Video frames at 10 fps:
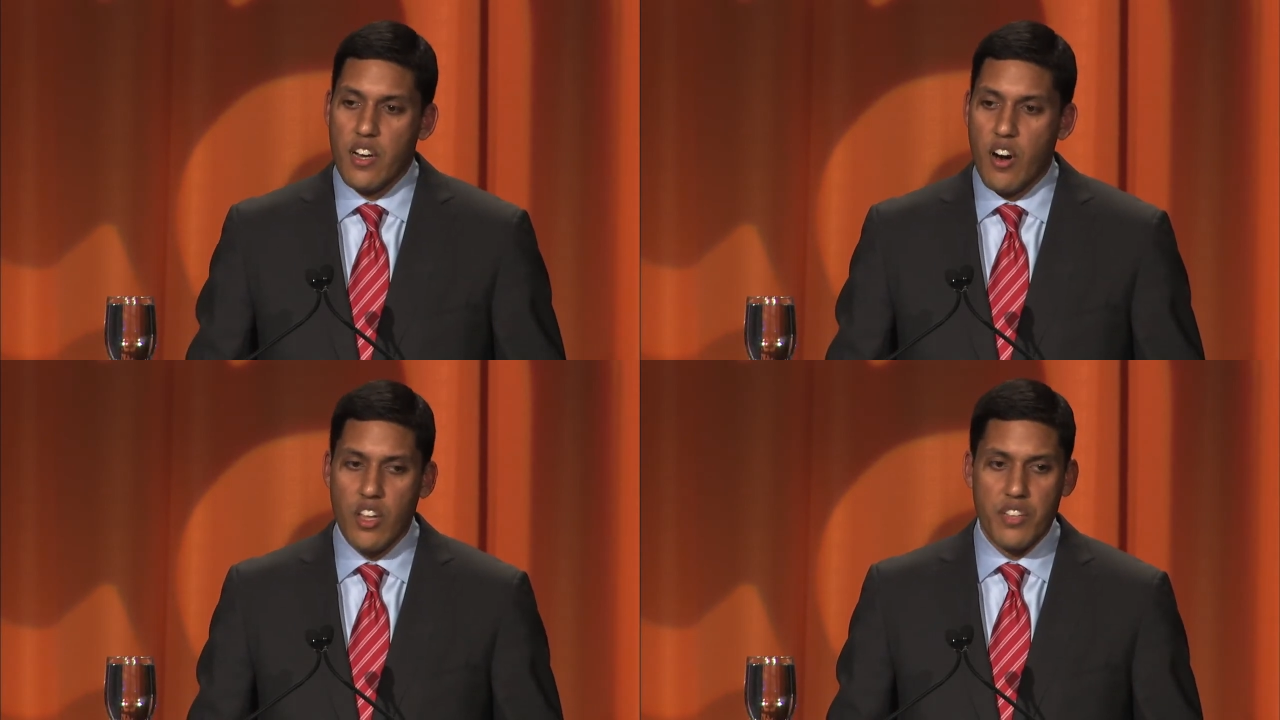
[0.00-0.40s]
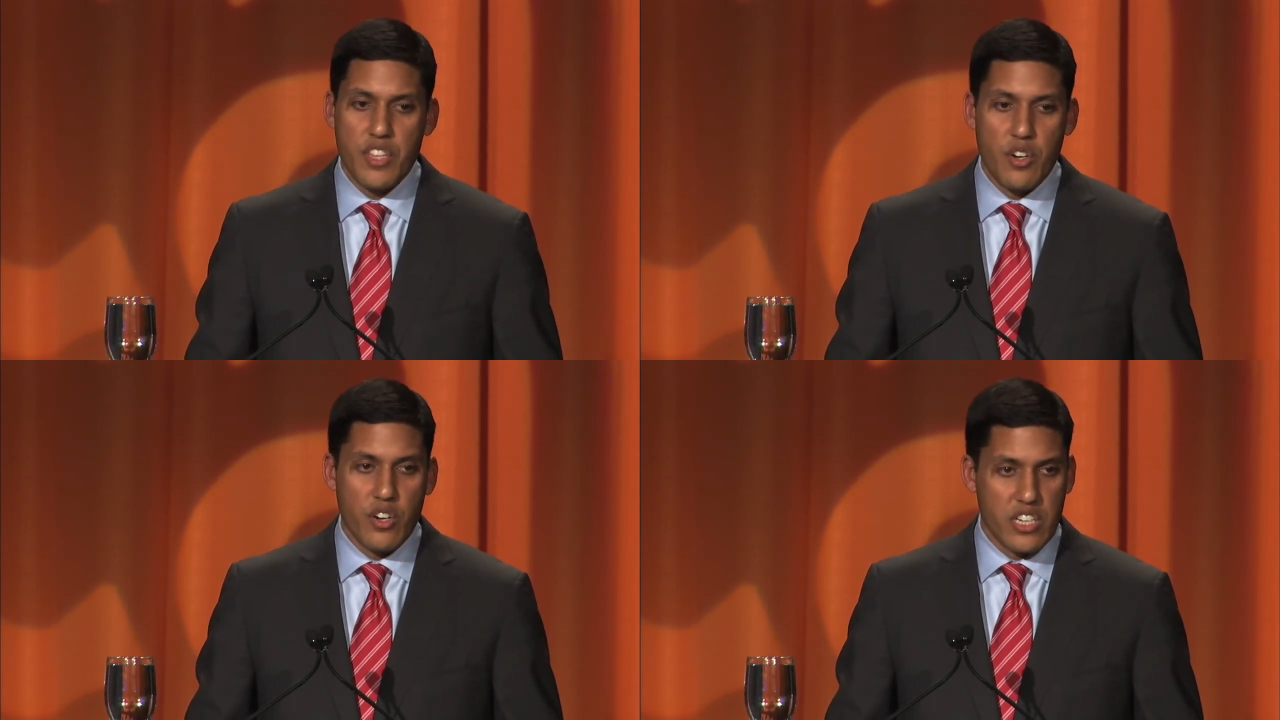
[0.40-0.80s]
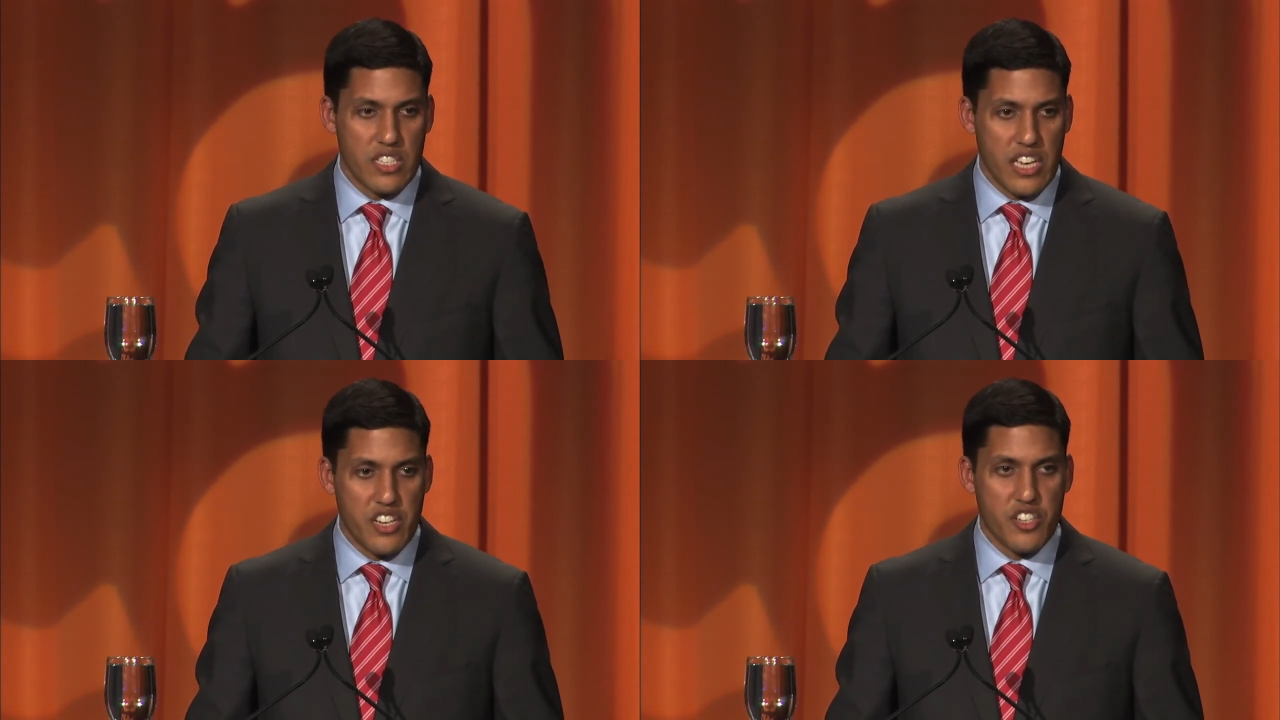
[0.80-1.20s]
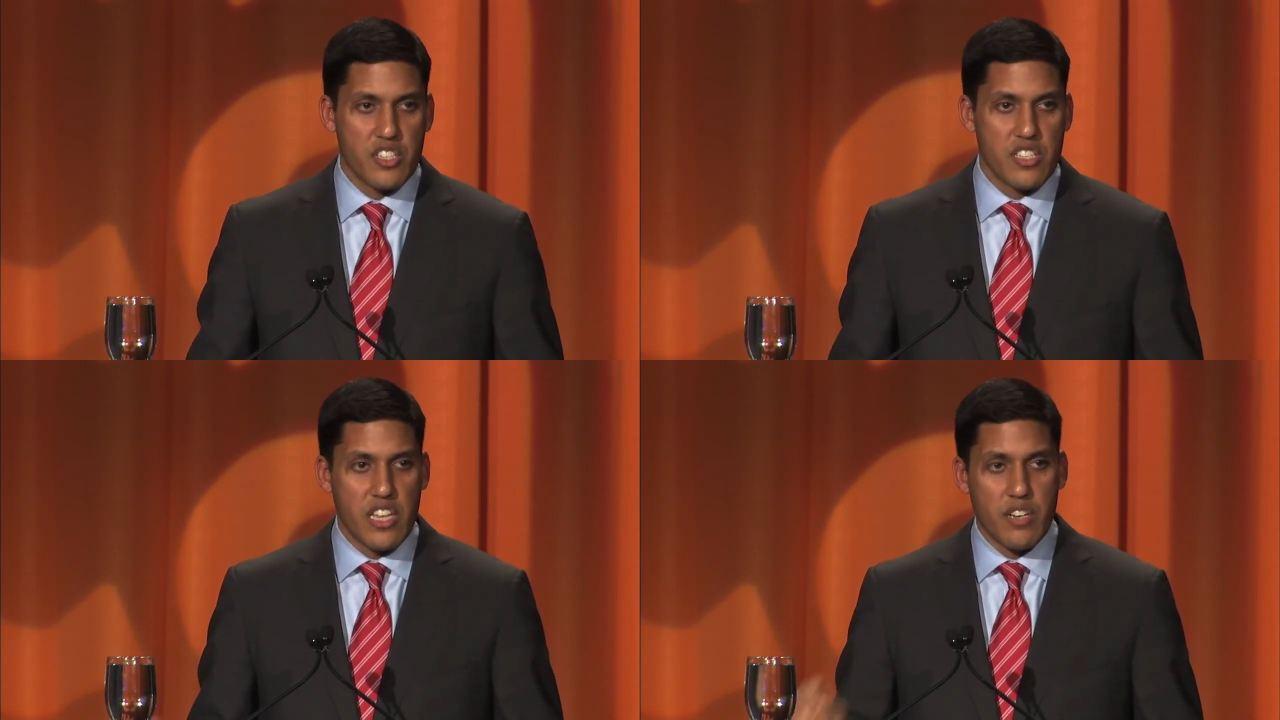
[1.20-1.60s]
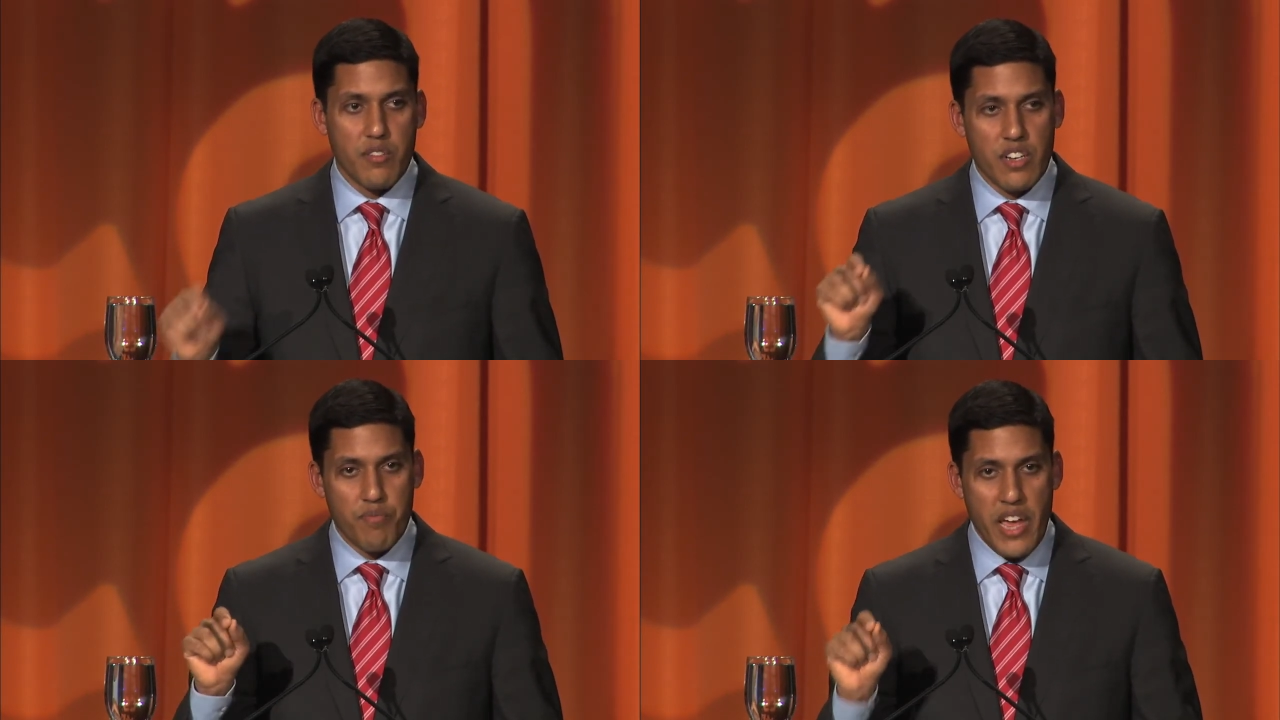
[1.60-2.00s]
all of the organizations that
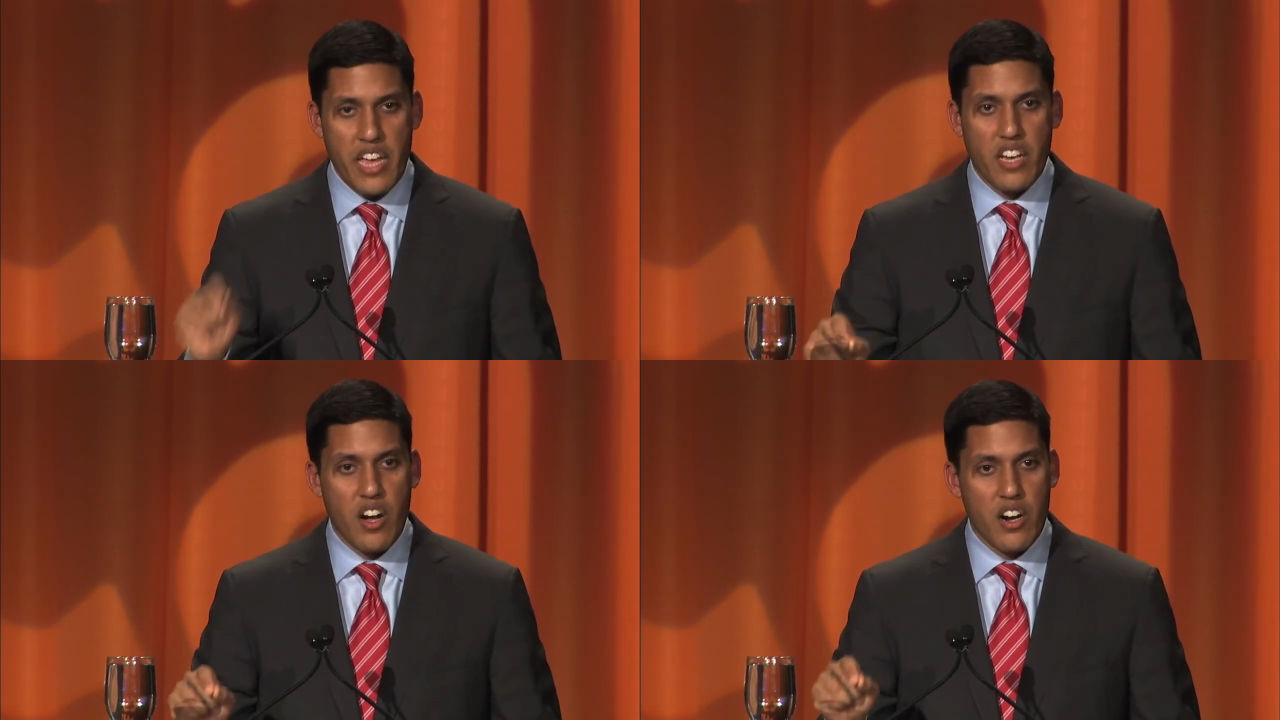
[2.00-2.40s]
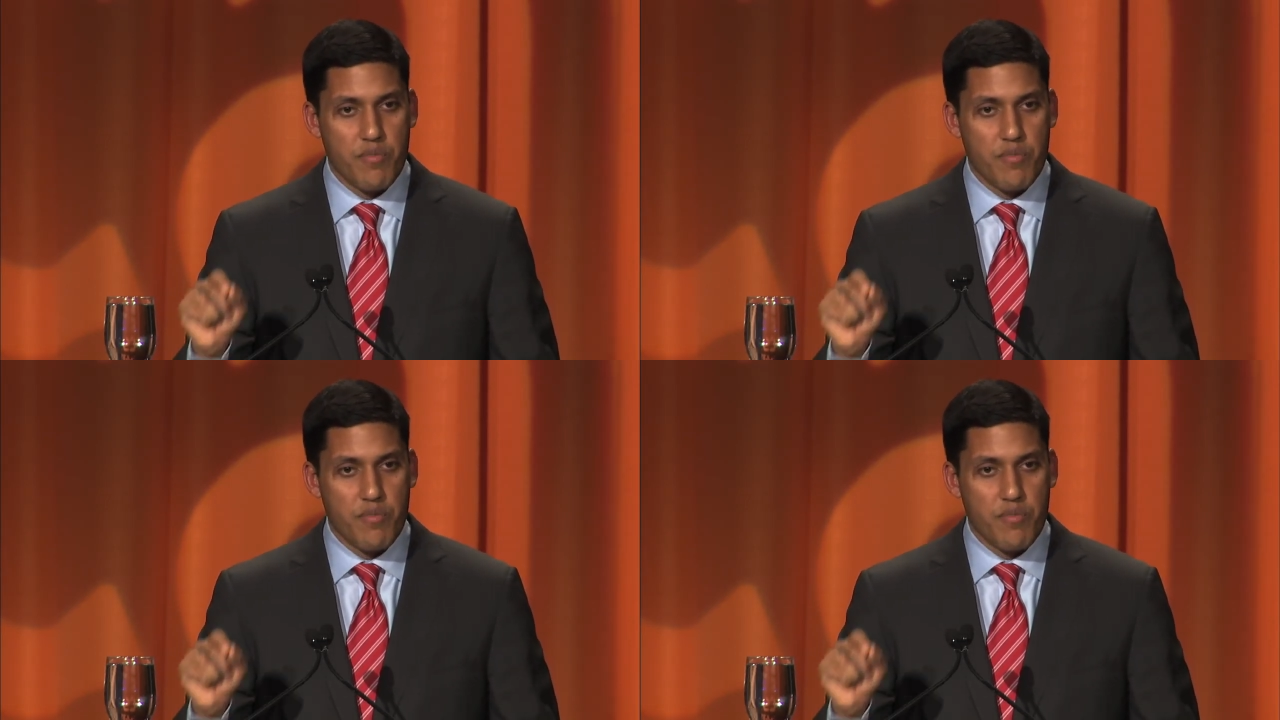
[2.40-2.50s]
make, our,